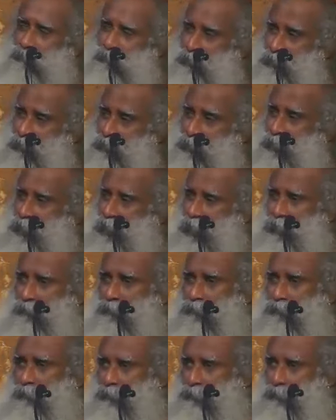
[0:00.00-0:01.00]
This
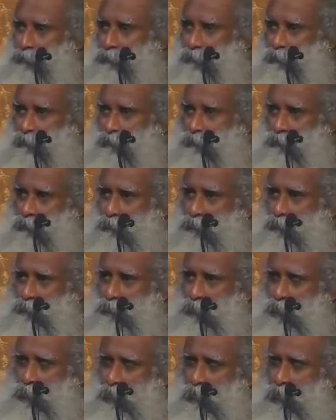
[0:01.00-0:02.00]
half,
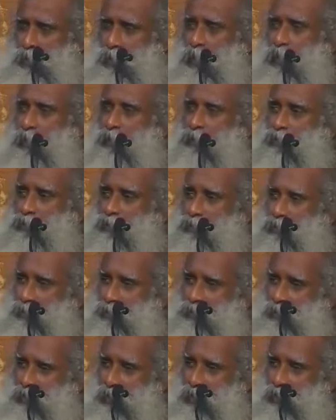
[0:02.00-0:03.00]
as
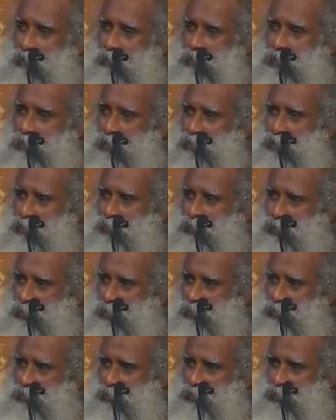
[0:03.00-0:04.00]
the child begins to
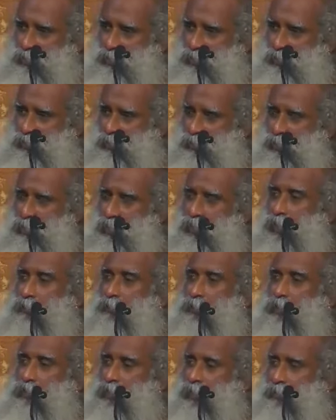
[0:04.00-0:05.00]
eat,
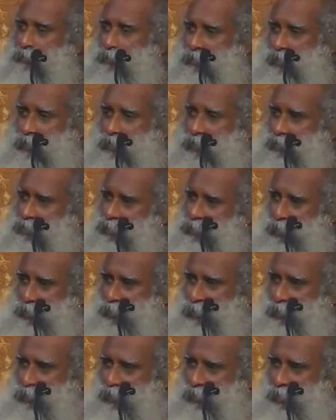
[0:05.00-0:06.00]
they'll mix everything
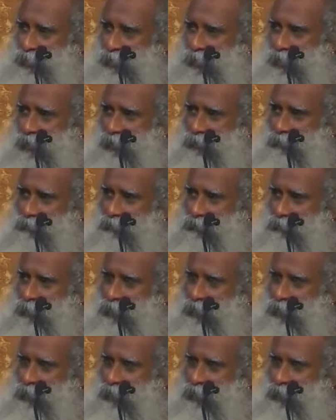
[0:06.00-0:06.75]
together again.